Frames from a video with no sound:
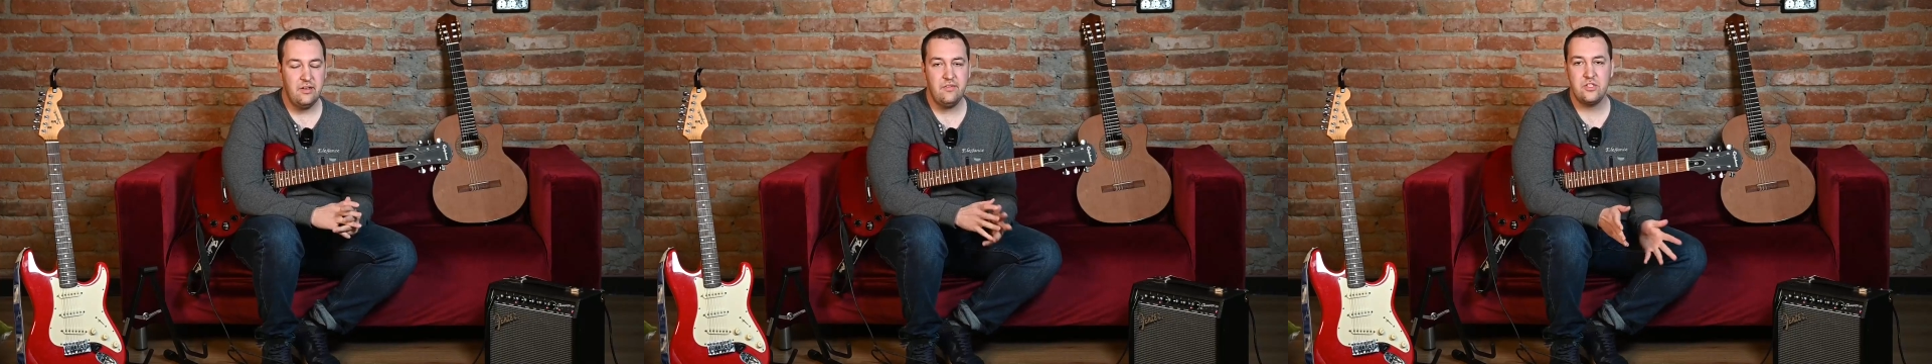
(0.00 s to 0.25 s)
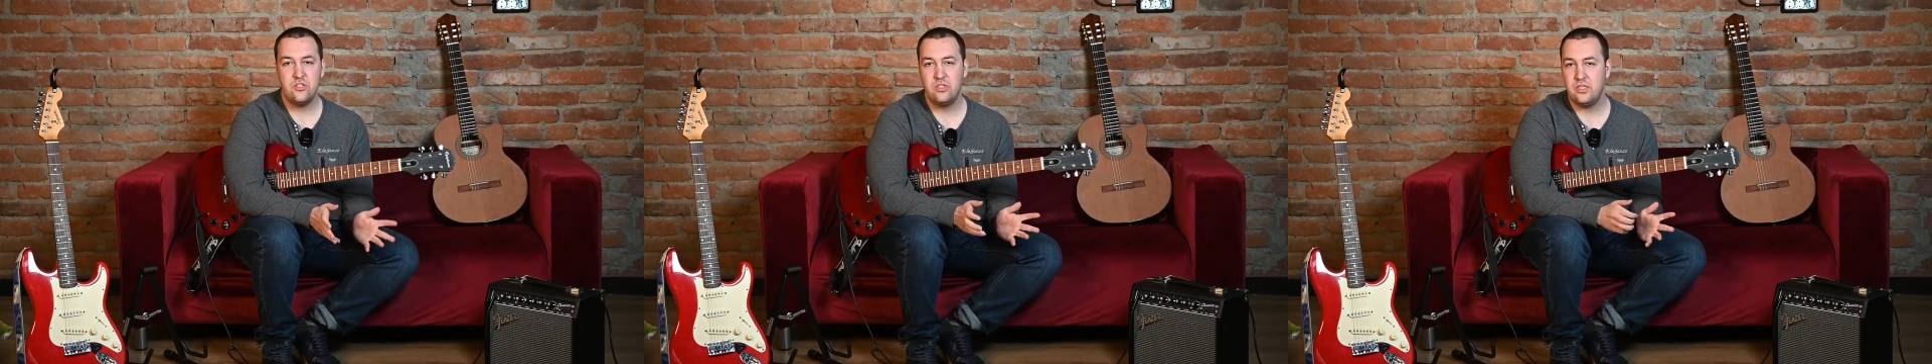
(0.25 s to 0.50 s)
to
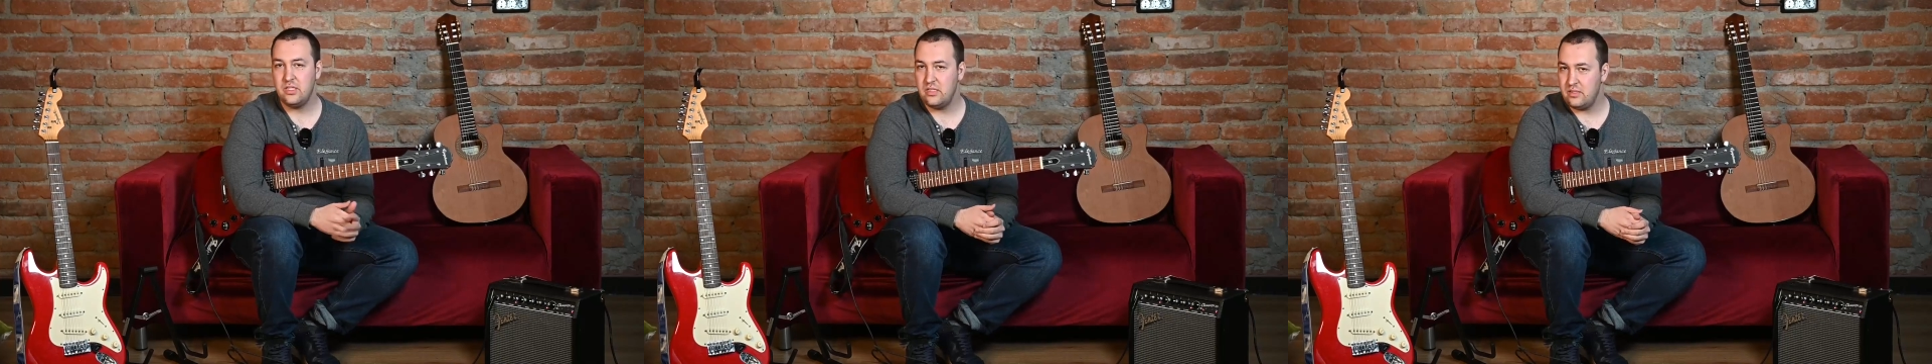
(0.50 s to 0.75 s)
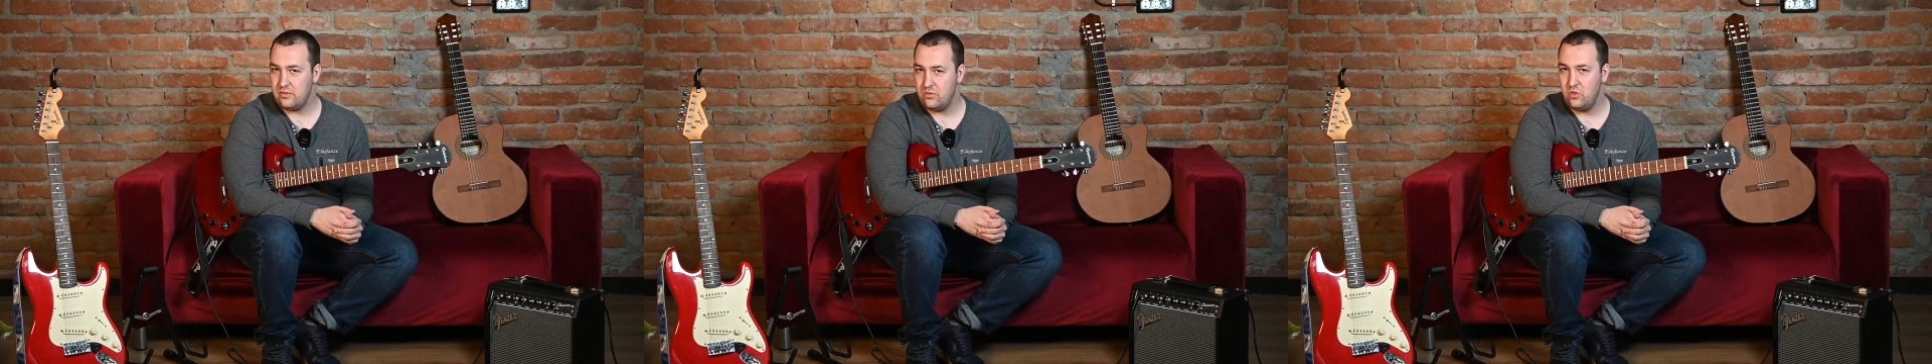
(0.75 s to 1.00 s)
dive
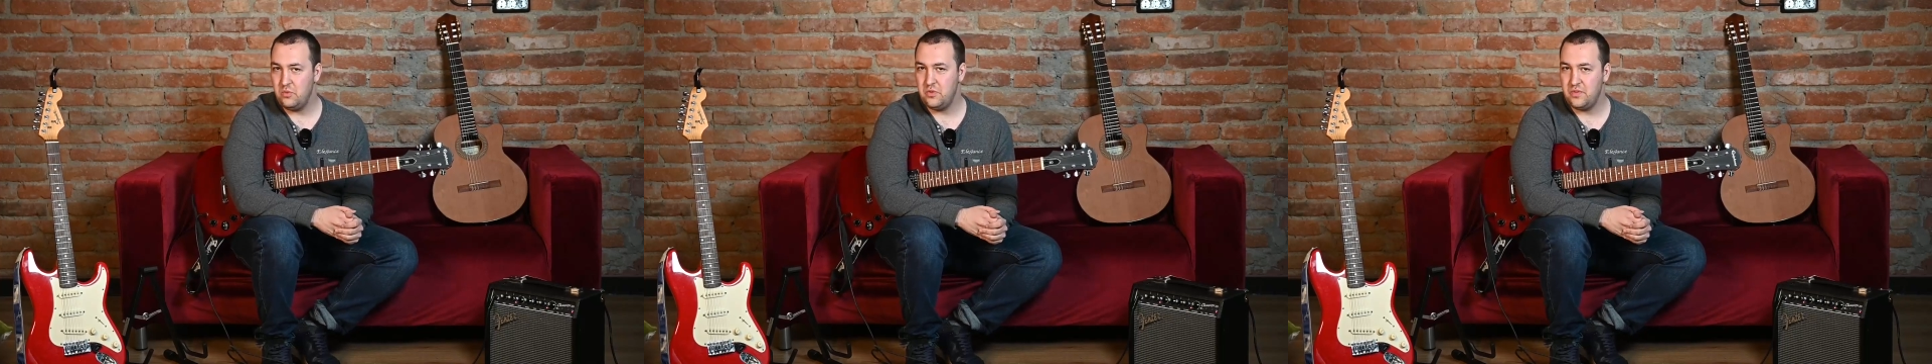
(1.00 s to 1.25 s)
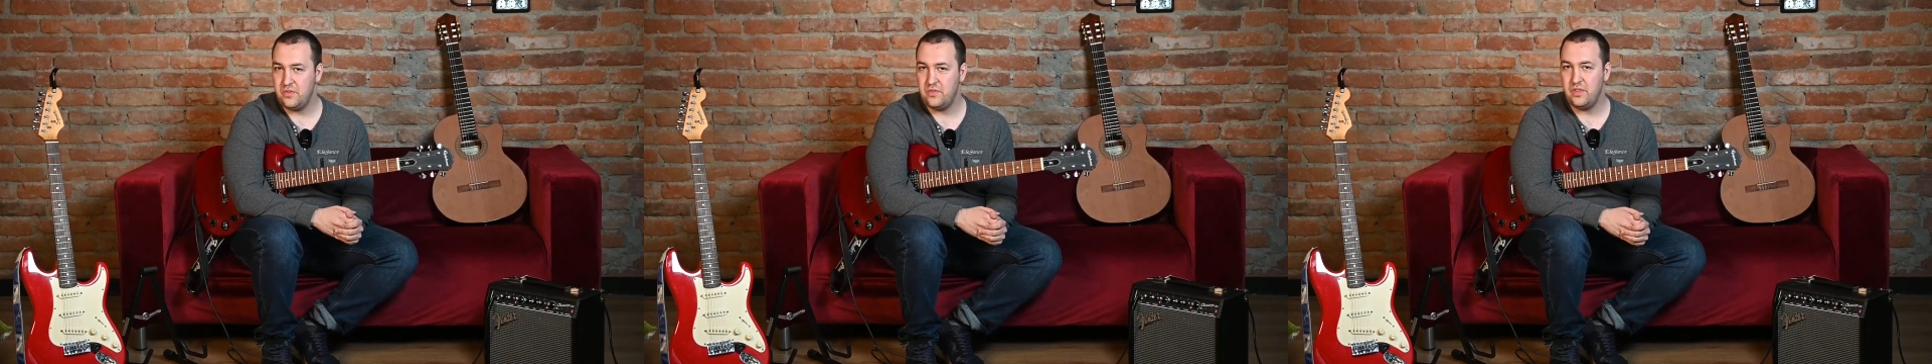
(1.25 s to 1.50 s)
deep into
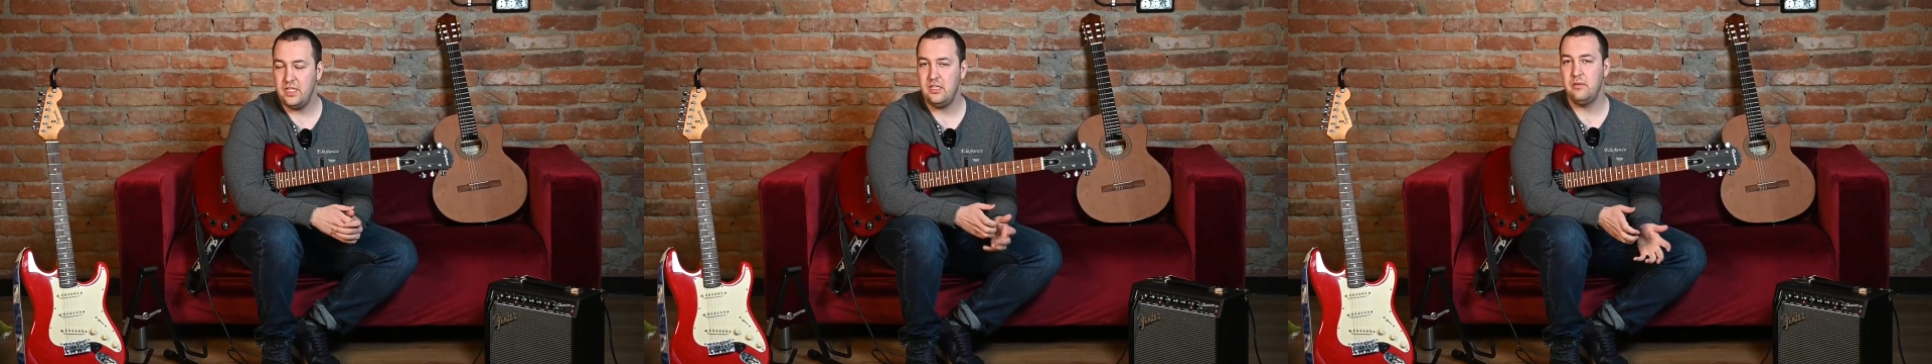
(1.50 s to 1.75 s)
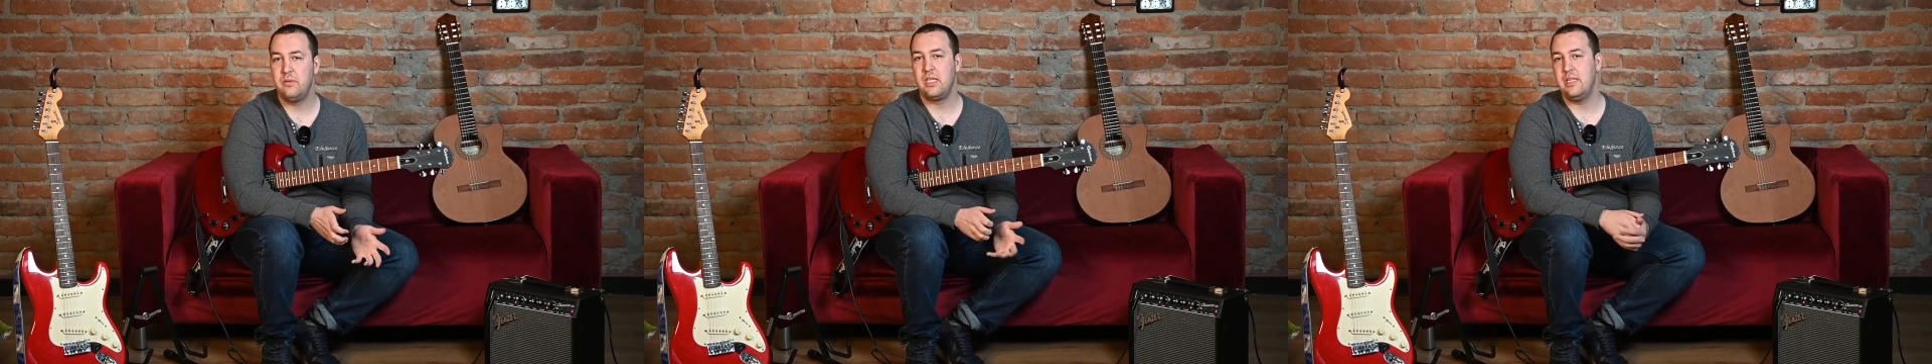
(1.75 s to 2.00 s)
the rhythmic
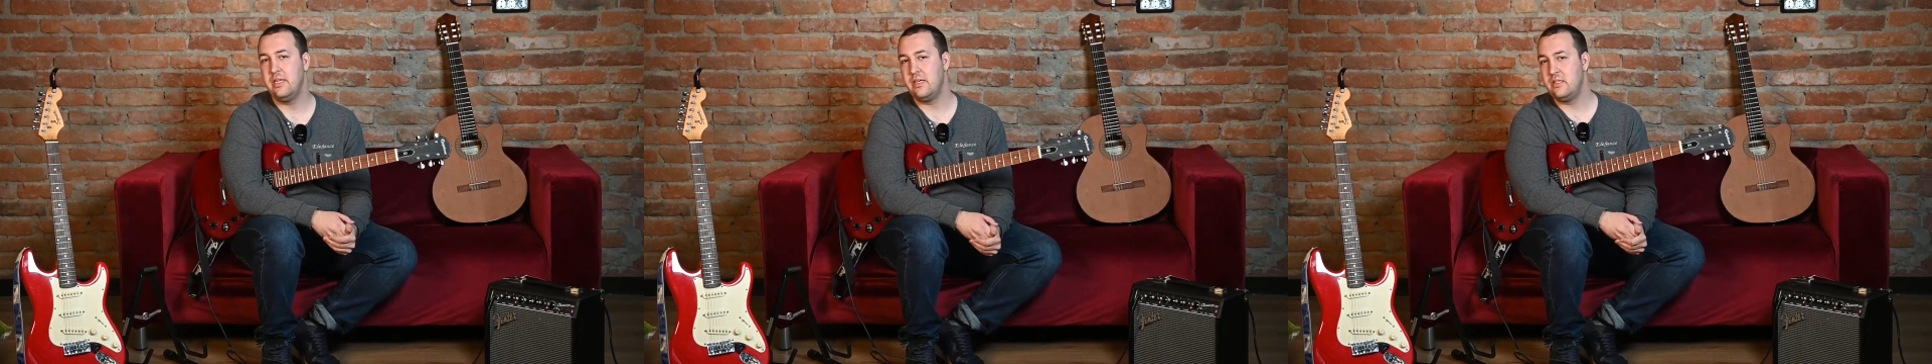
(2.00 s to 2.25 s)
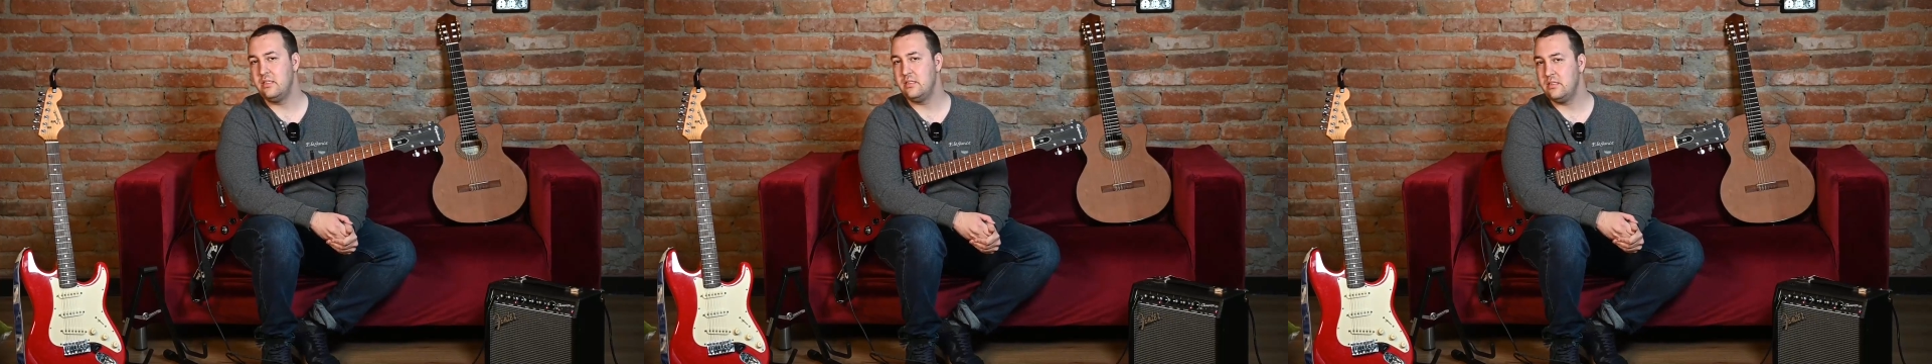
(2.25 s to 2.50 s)

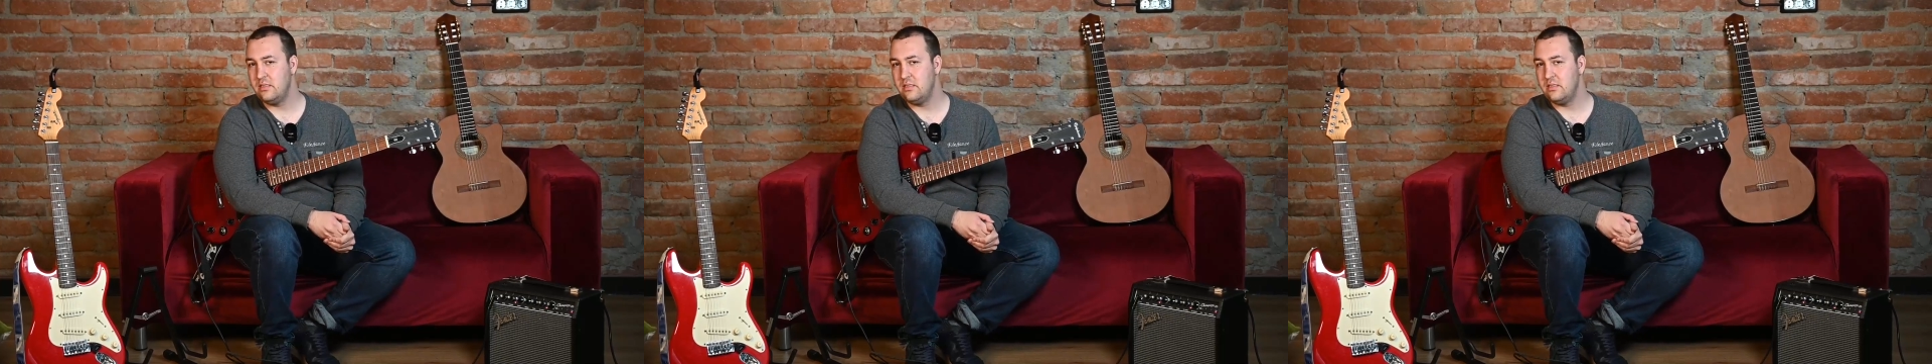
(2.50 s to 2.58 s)
universe,